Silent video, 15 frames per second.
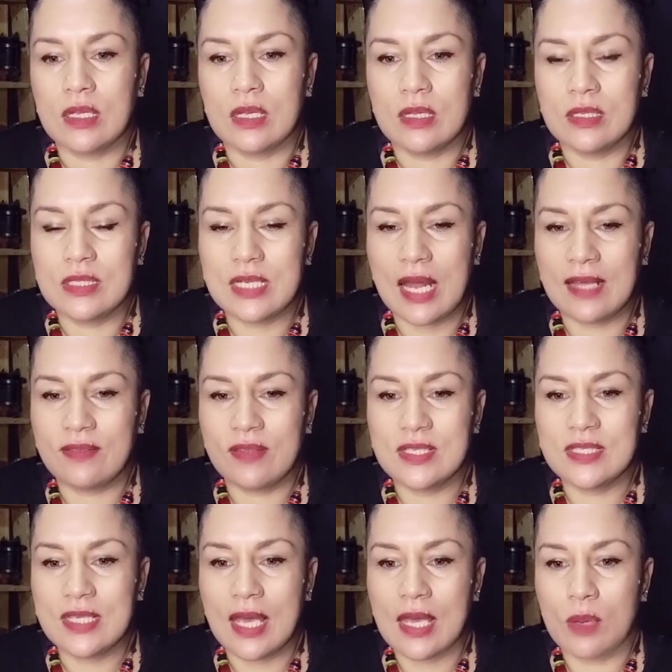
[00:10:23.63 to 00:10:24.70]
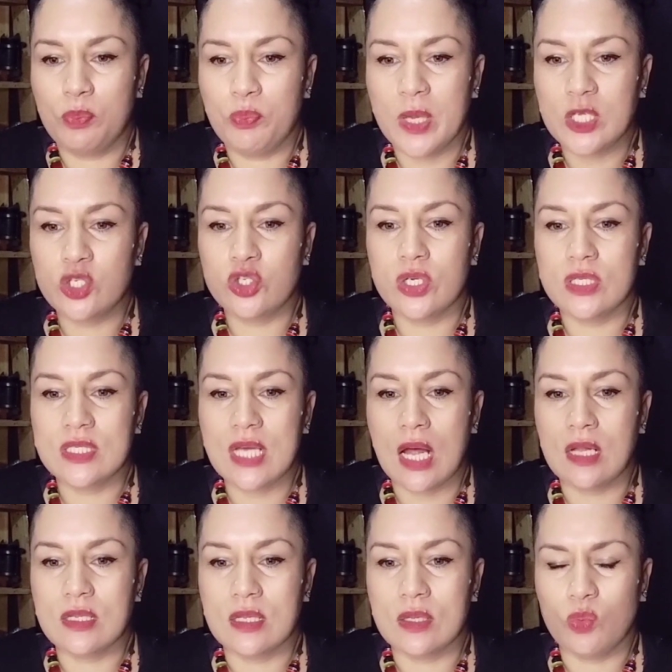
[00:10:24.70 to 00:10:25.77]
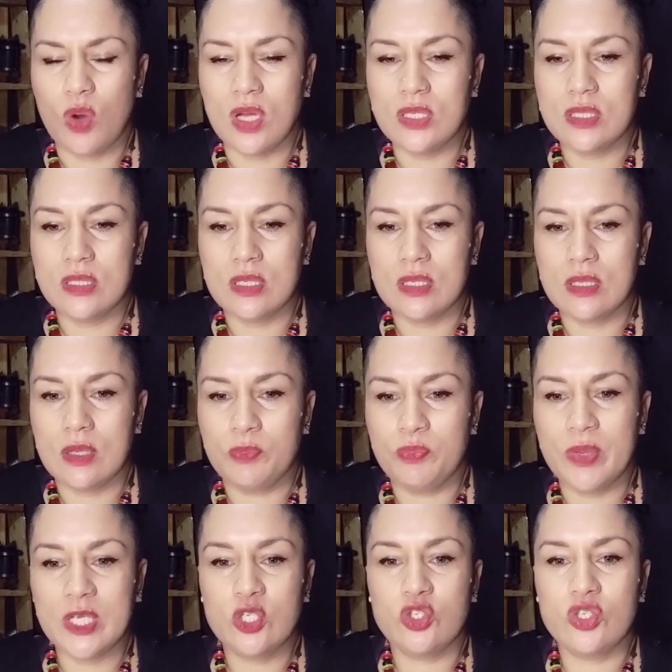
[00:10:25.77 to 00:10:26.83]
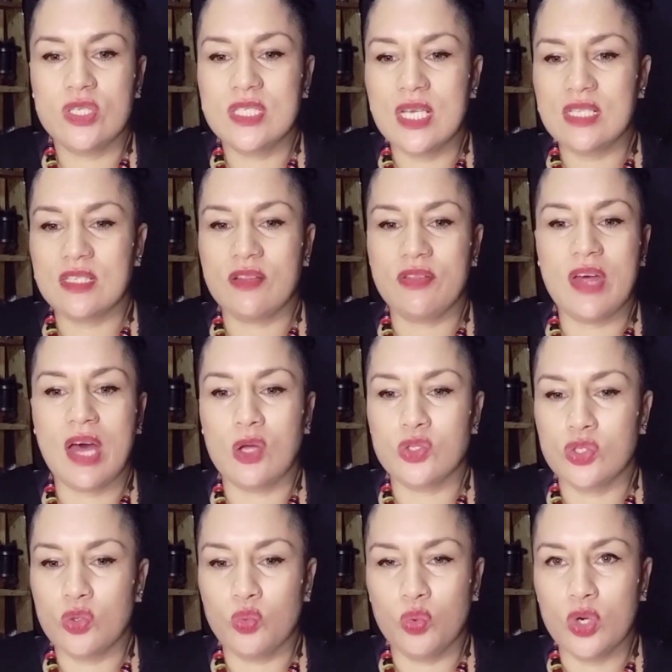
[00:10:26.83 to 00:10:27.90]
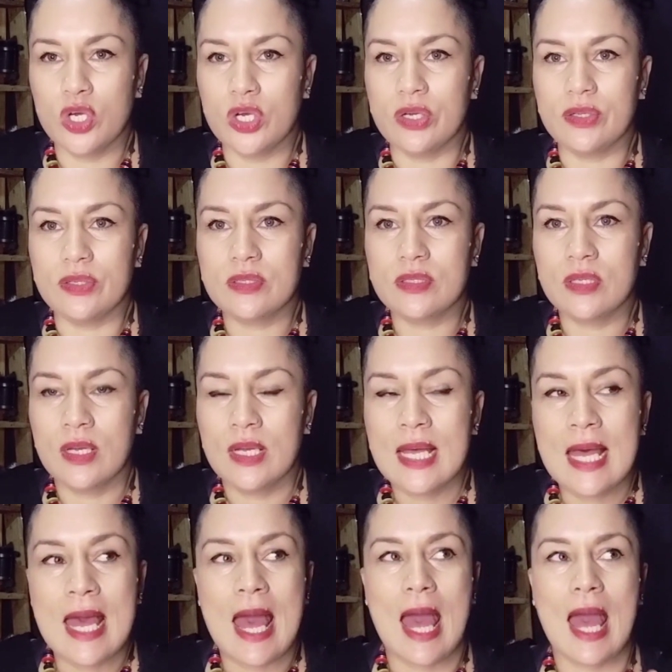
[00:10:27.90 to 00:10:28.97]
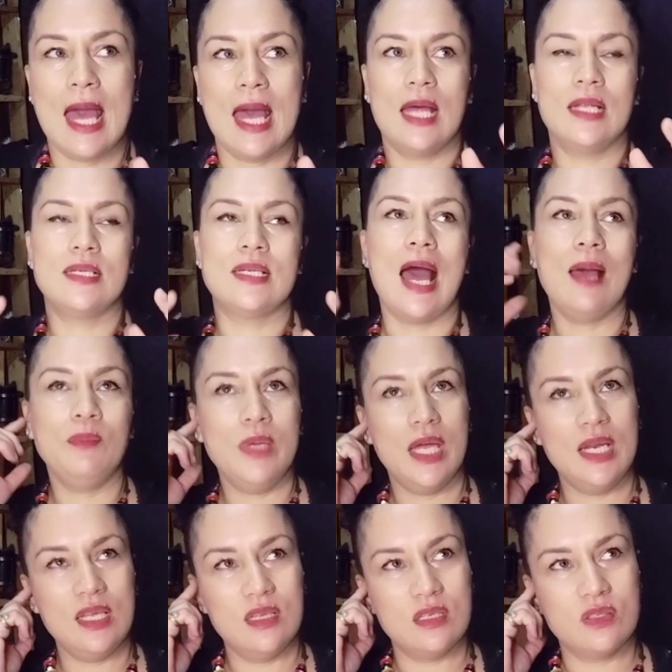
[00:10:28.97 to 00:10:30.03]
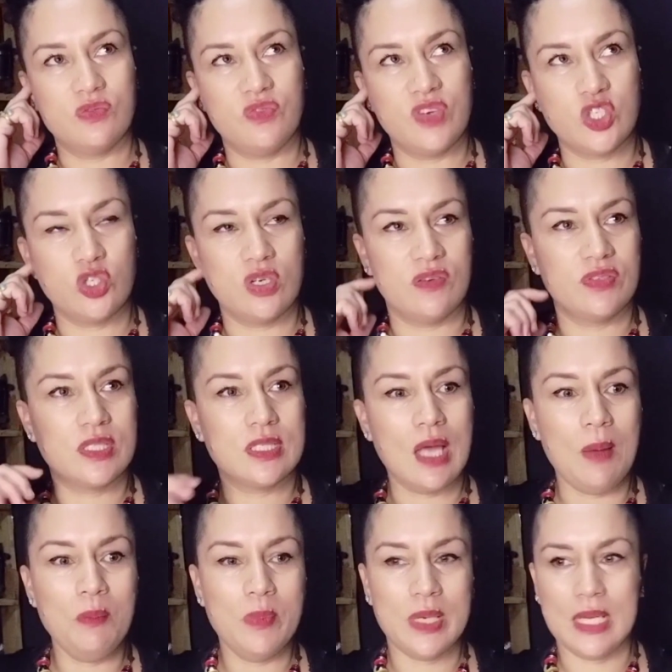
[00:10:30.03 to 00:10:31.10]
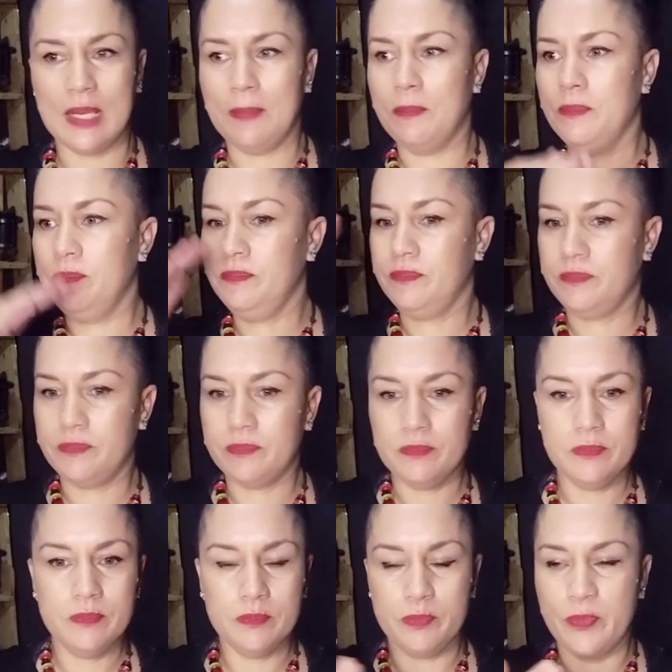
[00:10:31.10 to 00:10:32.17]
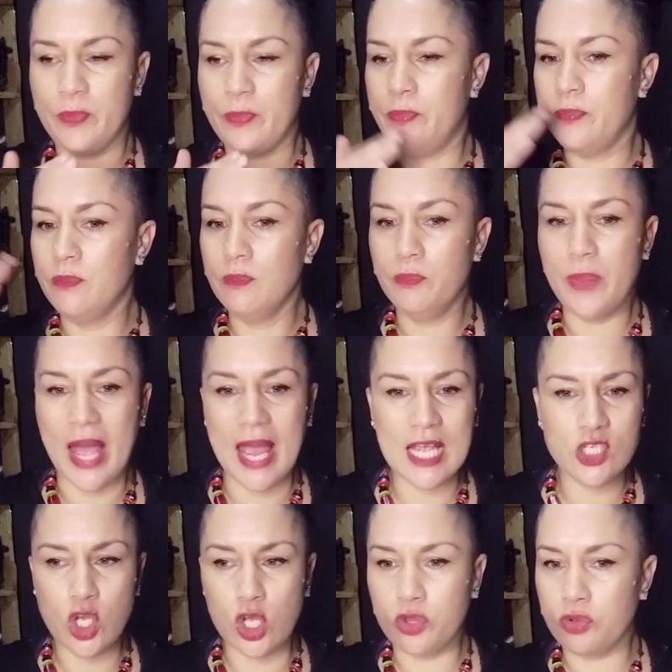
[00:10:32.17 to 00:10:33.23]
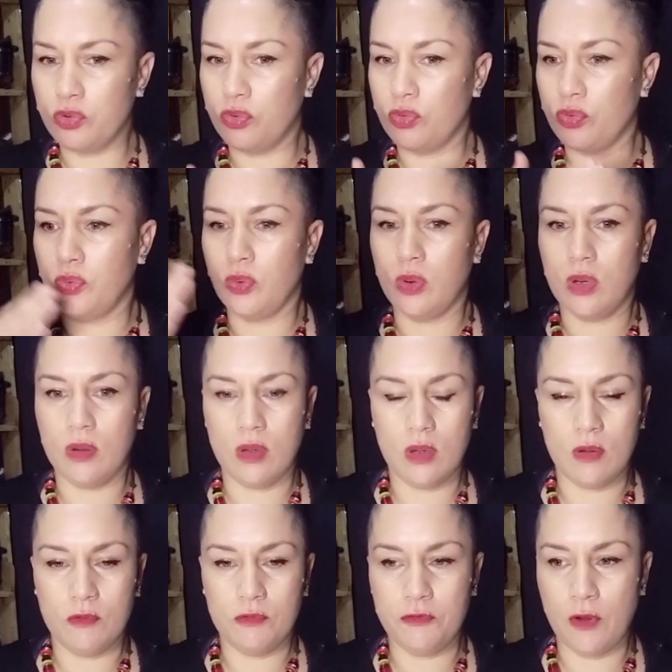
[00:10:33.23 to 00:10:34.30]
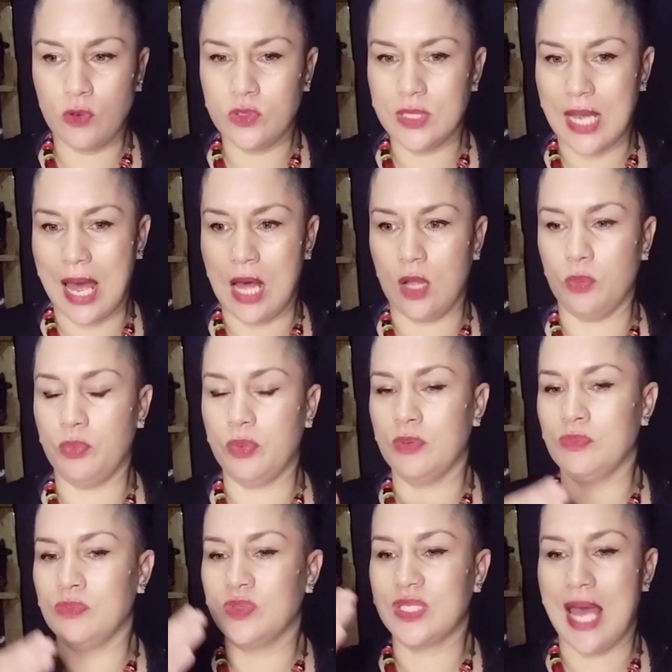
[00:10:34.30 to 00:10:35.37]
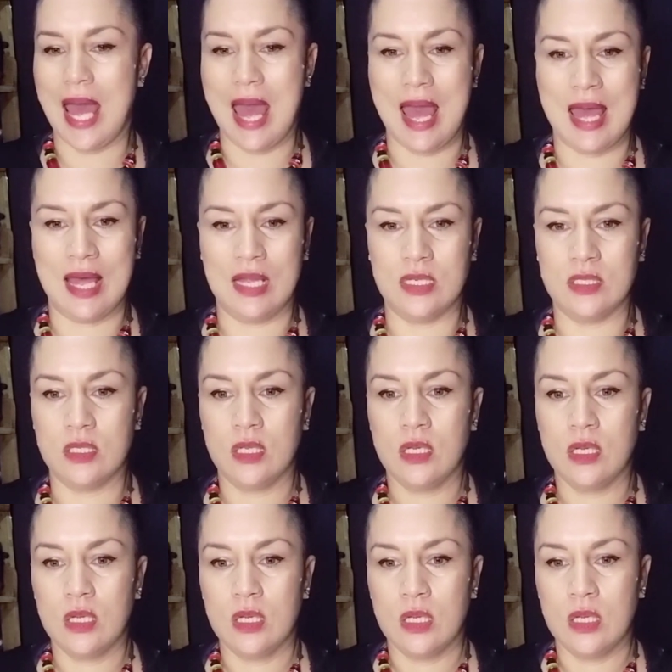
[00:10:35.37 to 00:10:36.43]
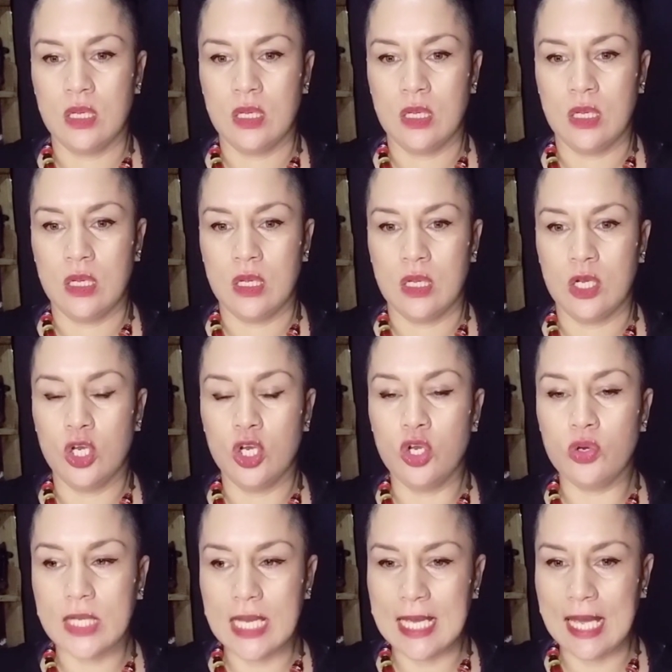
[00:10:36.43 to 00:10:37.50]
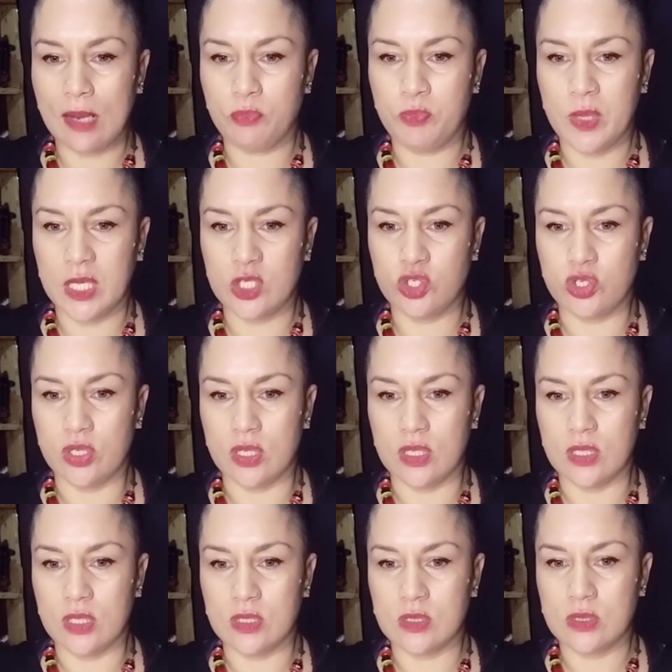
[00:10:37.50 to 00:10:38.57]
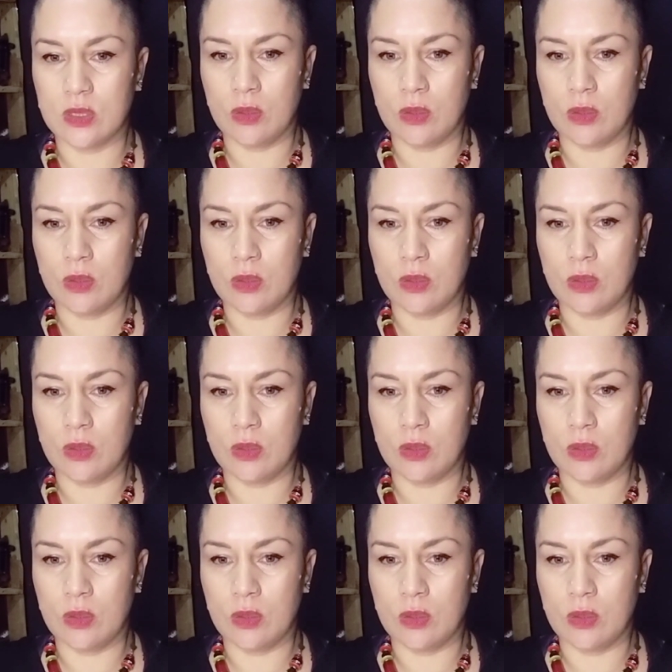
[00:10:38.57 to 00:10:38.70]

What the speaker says: It's like they say, a picture a picture says 1,000 words. And I'm getting this vision of somebody paging through photo albums and looking at pictures,